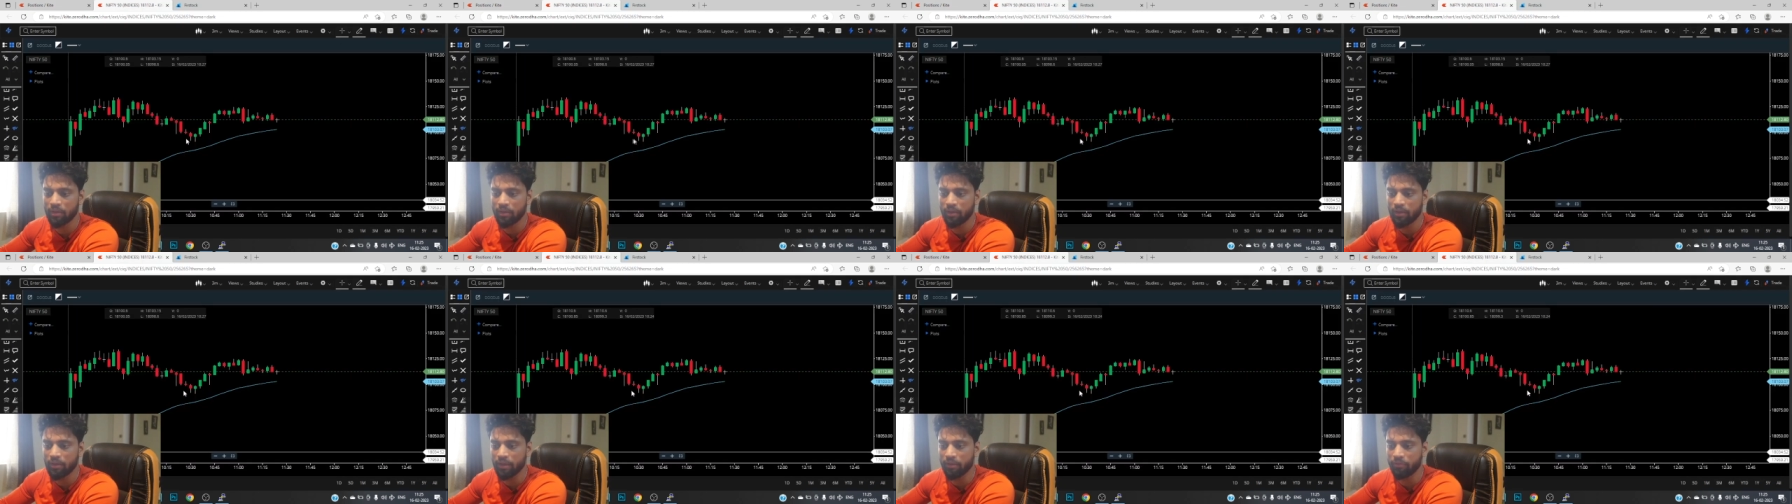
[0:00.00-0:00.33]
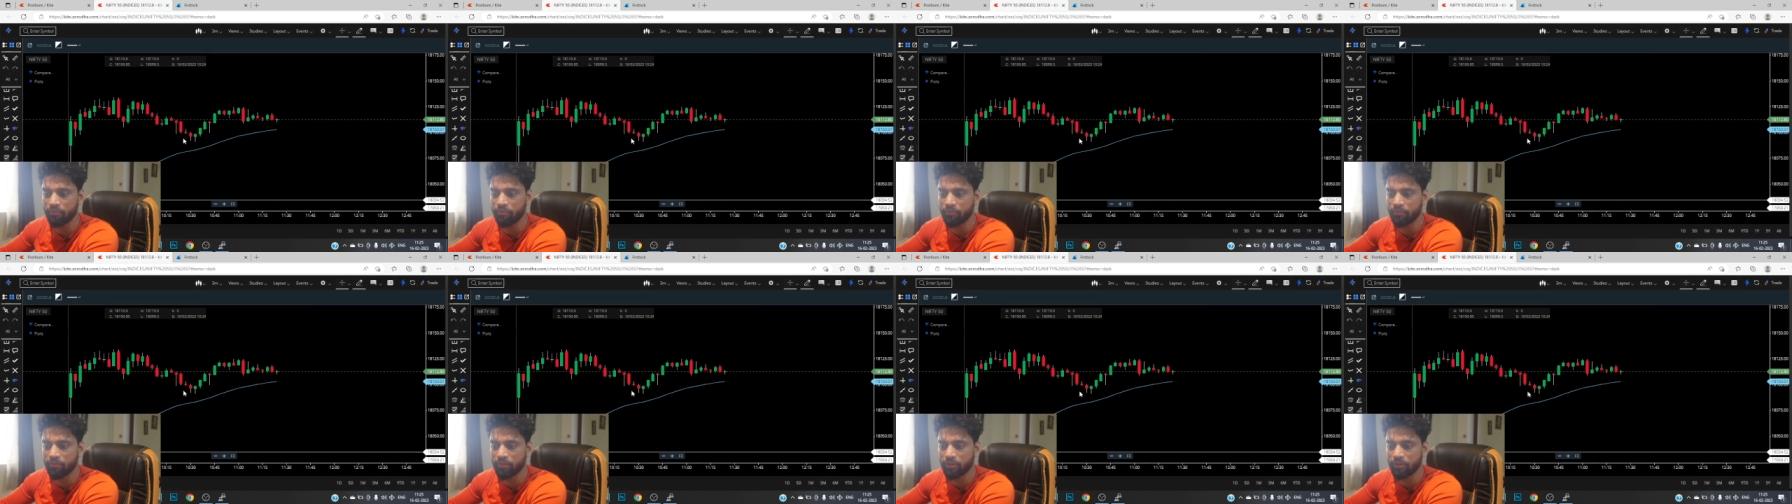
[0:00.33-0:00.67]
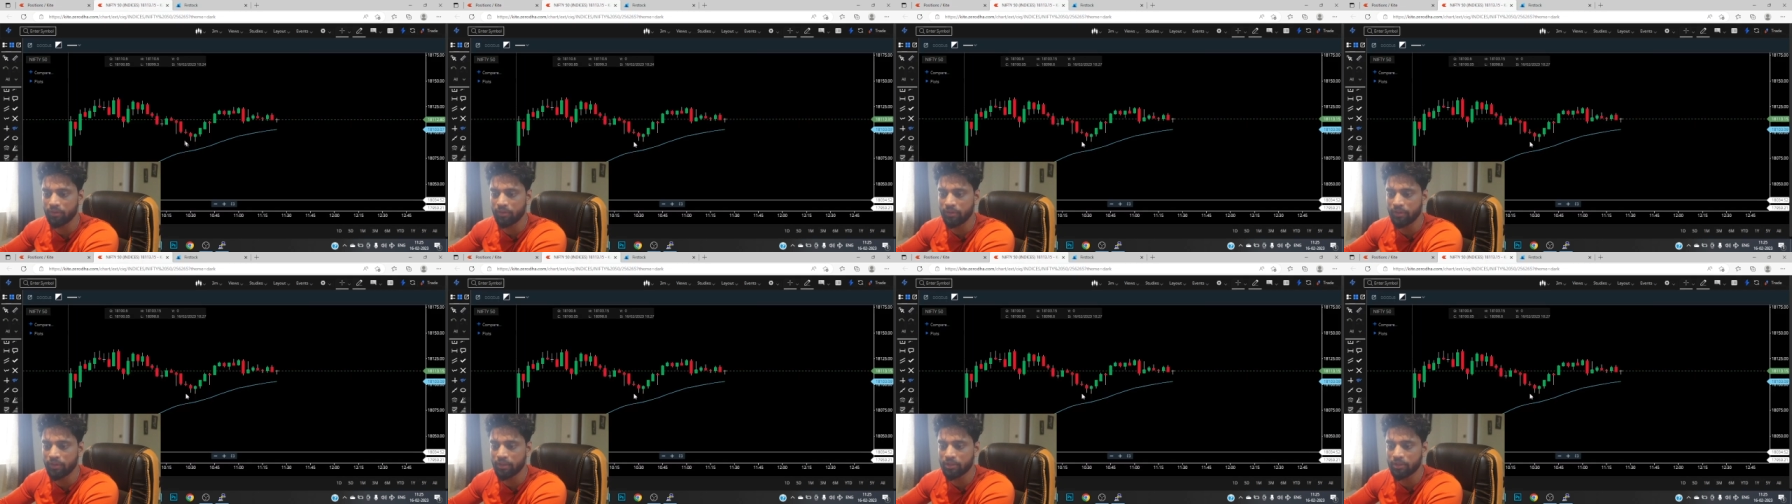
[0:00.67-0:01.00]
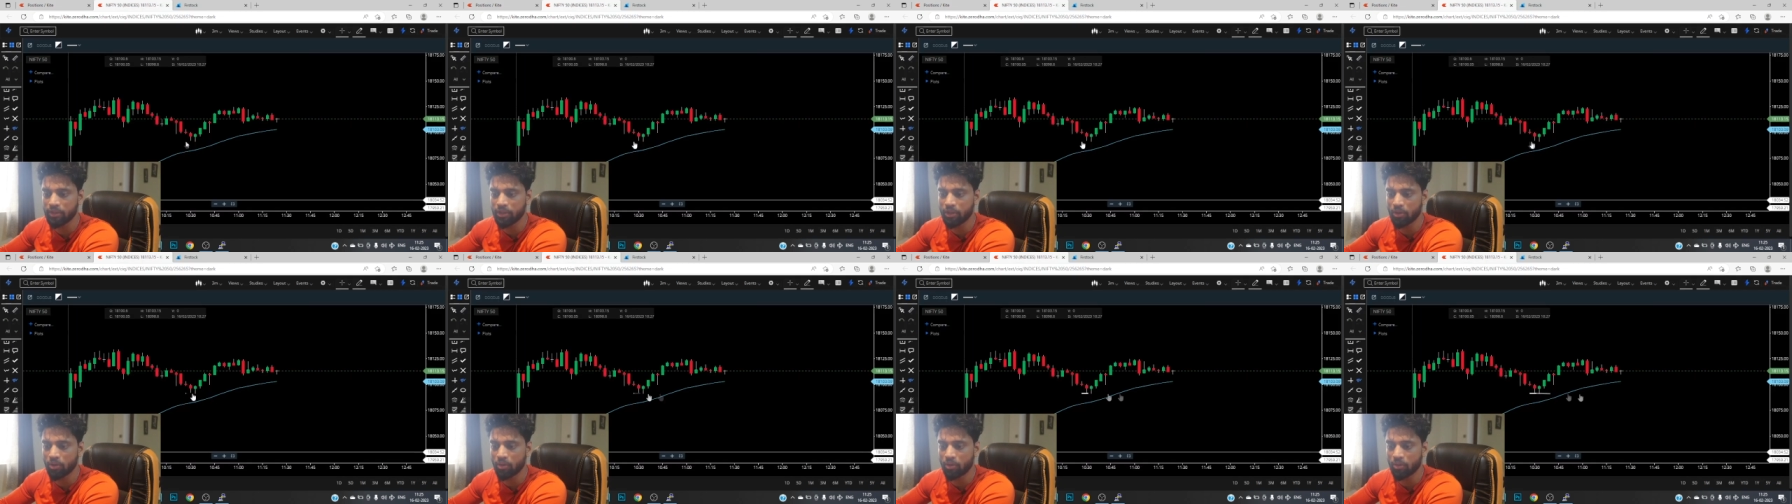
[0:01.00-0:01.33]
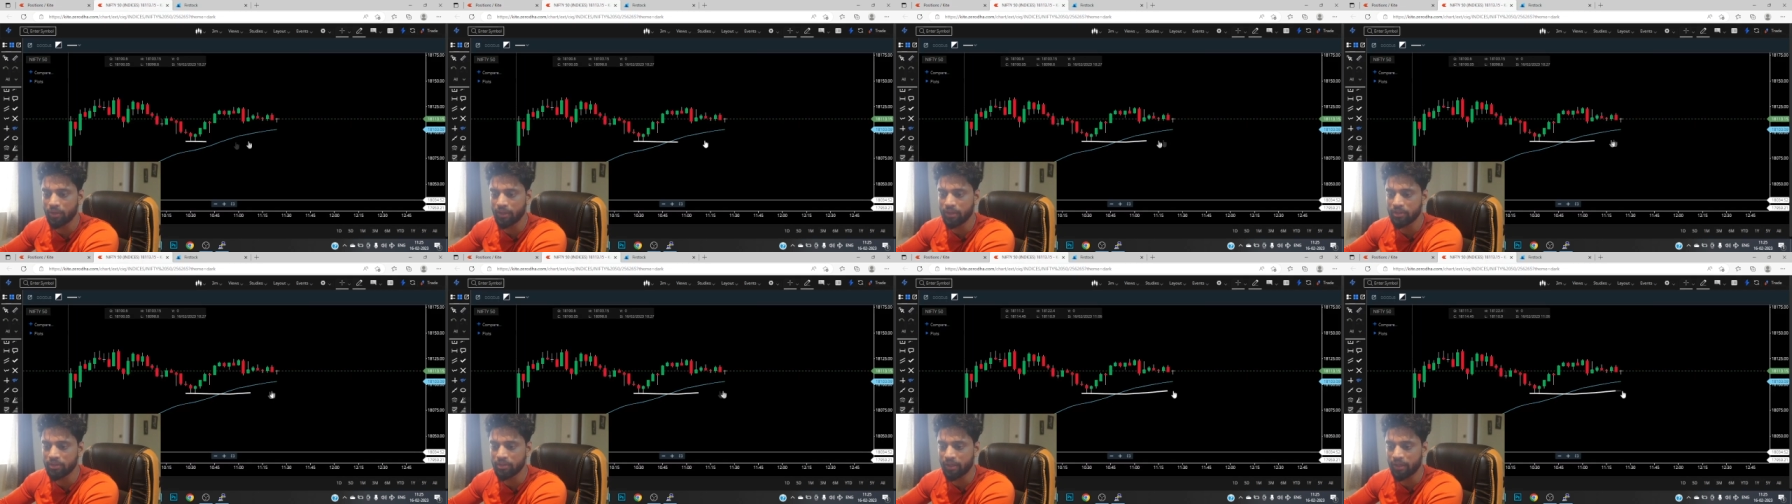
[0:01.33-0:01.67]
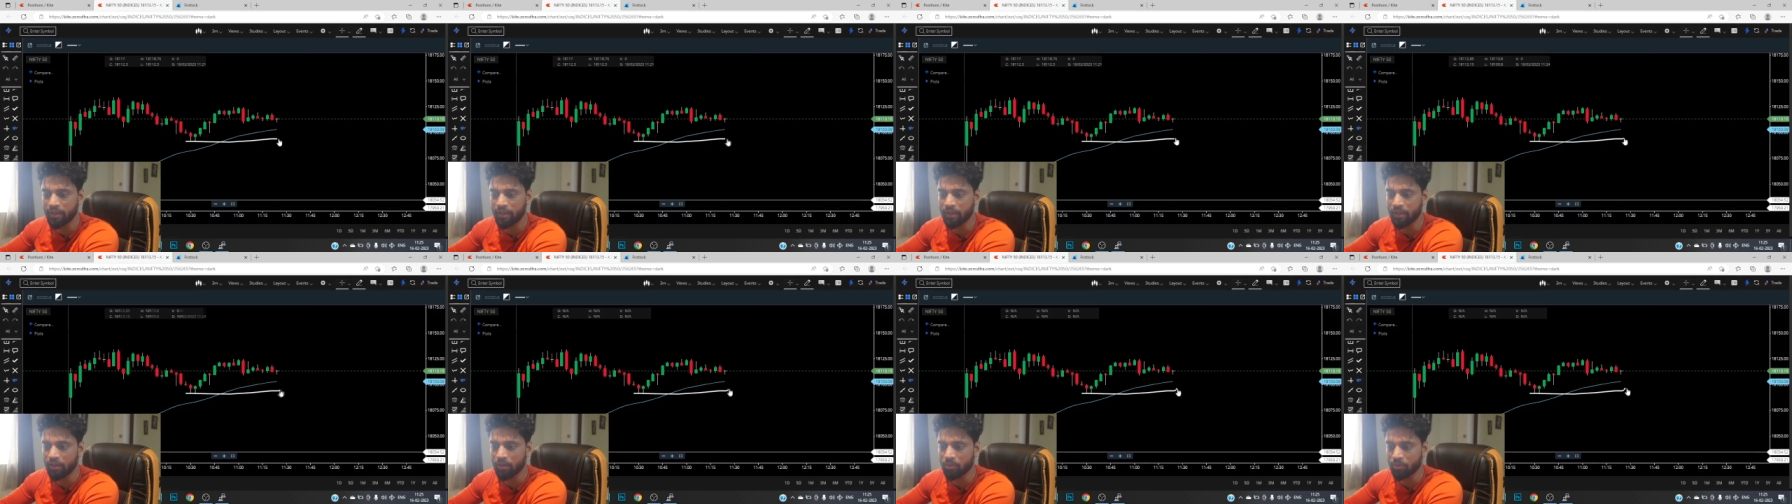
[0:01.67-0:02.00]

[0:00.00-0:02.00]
If this low gets taken out,